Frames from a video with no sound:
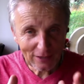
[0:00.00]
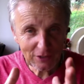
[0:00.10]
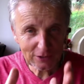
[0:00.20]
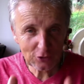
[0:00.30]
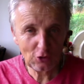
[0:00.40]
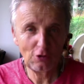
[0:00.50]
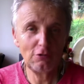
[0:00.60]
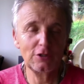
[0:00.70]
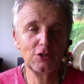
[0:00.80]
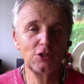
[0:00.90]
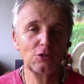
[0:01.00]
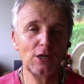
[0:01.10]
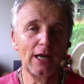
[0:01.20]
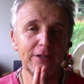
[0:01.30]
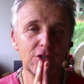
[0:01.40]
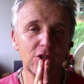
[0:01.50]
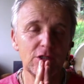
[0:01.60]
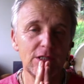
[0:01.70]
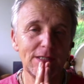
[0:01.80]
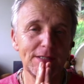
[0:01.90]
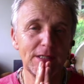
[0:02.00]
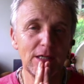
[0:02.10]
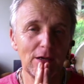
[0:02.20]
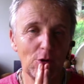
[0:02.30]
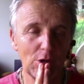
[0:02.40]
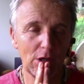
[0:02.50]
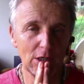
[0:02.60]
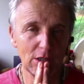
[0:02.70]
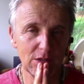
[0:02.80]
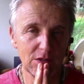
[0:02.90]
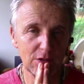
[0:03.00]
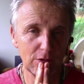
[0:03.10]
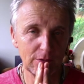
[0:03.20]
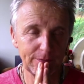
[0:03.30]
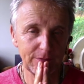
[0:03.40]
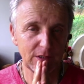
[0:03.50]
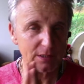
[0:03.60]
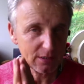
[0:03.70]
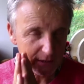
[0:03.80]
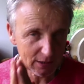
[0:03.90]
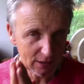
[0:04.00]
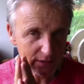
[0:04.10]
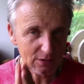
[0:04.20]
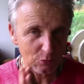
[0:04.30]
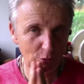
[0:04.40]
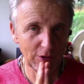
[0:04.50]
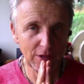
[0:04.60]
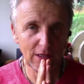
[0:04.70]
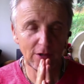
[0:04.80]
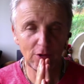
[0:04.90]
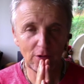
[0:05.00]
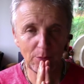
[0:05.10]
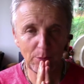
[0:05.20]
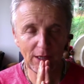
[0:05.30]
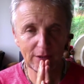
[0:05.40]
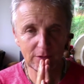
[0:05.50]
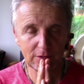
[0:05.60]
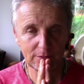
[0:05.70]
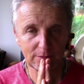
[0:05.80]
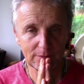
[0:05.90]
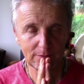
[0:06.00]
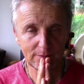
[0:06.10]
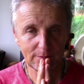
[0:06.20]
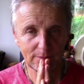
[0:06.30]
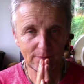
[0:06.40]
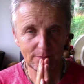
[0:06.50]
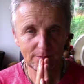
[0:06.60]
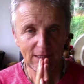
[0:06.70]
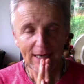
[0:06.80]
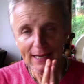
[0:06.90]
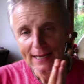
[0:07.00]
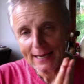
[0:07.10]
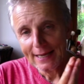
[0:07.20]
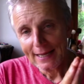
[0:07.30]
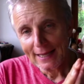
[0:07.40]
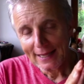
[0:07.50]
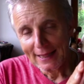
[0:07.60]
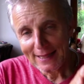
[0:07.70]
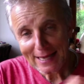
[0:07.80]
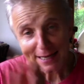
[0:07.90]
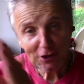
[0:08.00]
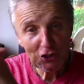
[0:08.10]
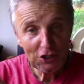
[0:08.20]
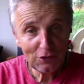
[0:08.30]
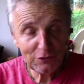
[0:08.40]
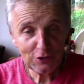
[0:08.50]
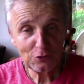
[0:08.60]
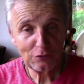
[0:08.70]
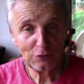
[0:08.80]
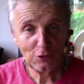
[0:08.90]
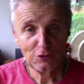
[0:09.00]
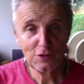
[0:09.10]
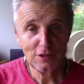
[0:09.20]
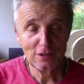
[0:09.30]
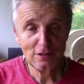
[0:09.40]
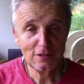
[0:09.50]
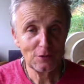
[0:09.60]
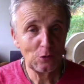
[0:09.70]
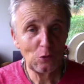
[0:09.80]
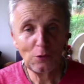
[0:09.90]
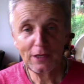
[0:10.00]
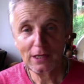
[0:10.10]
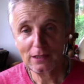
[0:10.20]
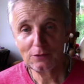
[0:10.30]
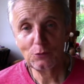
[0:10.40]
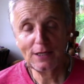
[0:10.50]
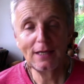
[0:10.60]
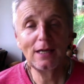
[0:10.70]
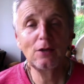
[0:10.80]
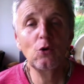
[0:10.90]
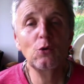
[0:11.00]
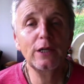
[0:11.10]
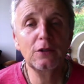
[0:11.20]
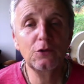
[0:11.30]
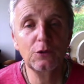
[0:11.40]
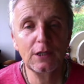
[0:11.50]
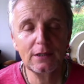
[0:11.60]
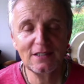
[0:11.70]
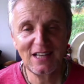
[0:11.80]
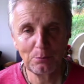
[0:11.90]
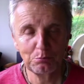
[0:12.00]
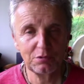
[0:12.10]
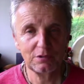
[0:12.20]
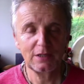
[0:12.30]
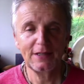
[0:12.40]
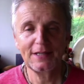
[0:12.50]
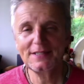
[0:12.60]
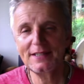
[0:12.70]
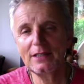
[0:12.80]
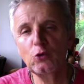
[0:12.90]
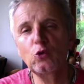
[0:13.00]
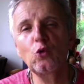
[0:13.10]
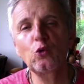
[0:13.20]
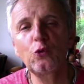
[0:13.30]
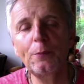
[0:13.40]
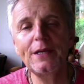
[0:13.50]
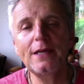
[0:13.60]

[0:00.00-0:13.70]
The energy of the universe is so that we can go into the depth. And they say, don't be afraid of the depths. In that depth, in that shadow,